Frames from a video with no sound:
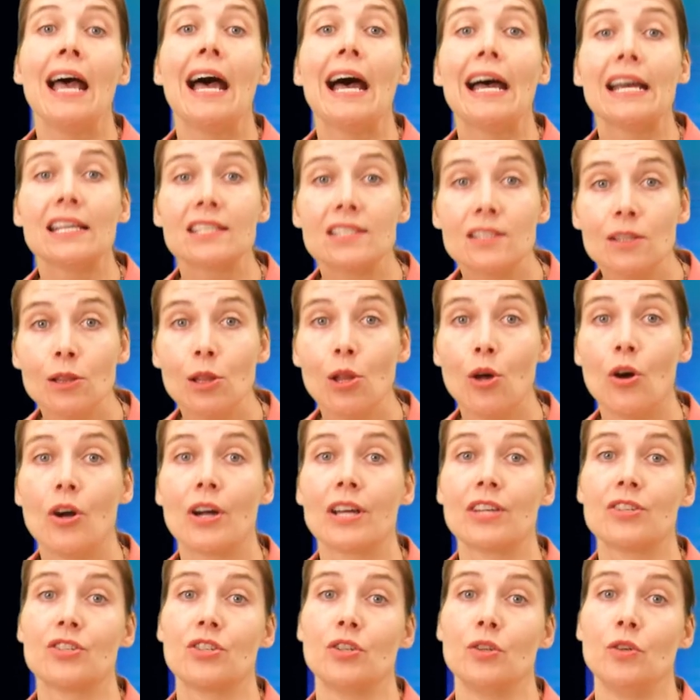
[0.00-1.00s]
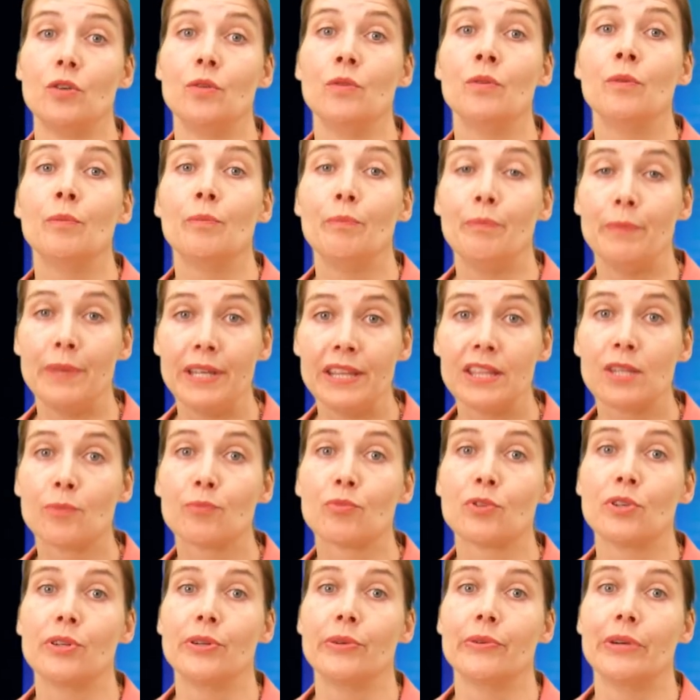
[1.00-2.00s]
as long as you meet the
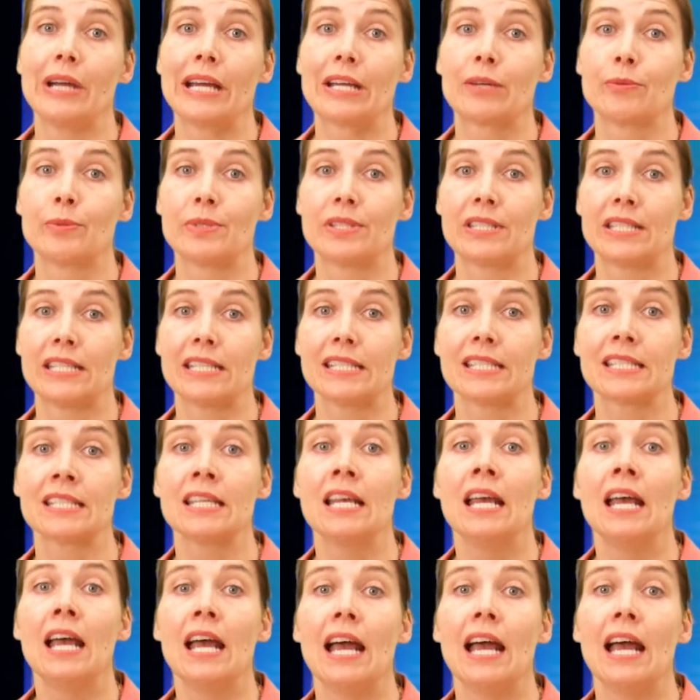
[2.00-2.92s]
prerequisites